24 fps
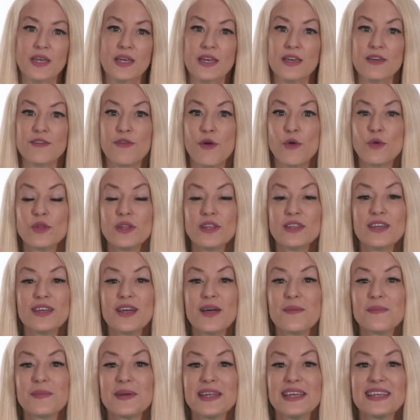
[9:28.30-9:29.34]
If only the
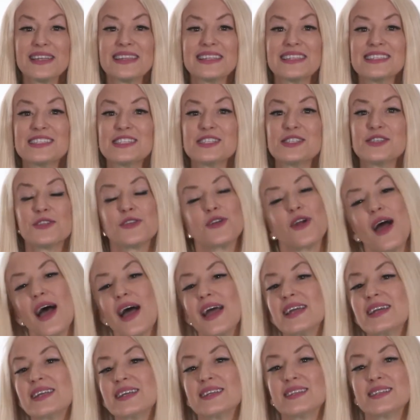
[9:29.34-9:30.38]
company had listened to their
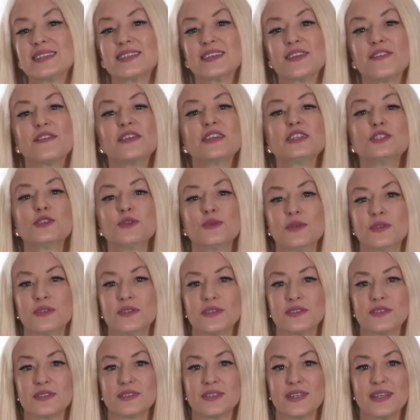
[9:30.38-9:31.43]
ideal
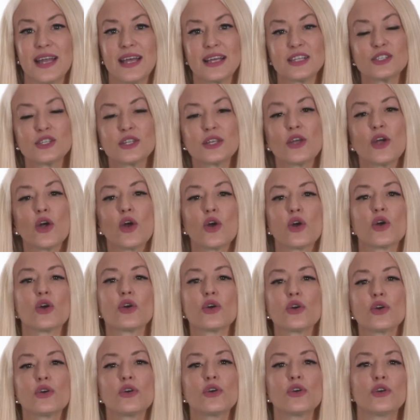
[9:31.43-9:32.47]
individuals and actually
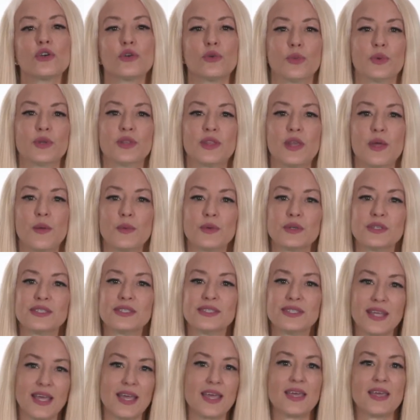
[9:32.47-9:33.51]
heard what they were
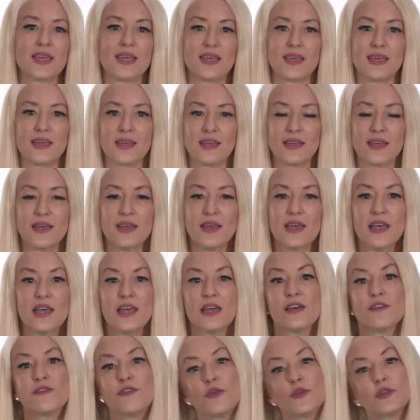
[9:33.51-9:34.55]
saying.
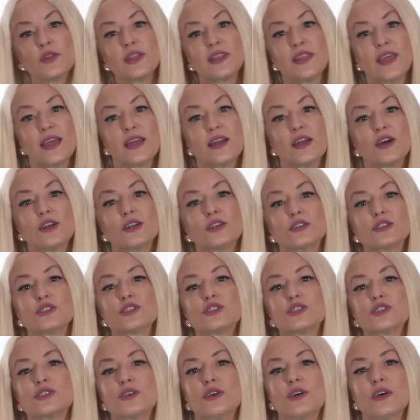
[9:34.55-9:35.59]
If only they had
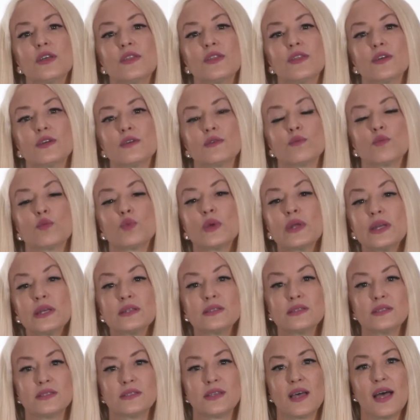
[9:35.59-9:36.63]
understood their real
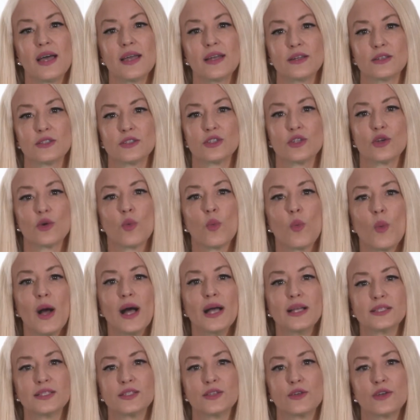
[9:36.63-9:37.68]
desires, their
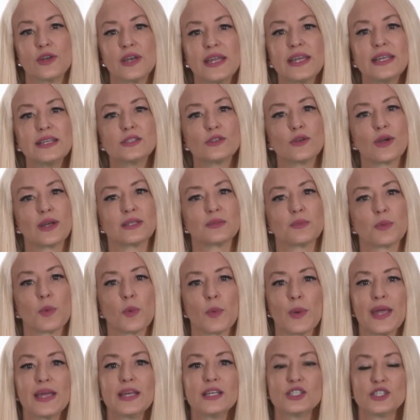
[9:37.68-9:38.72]
wants, their needs, their
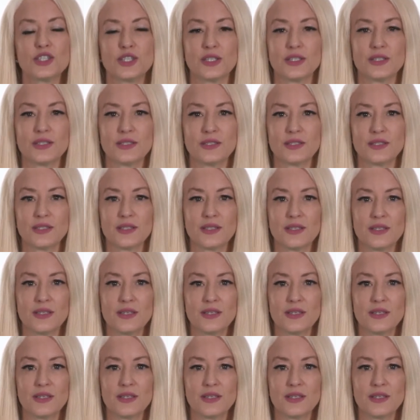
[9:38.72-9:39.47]
aspirations.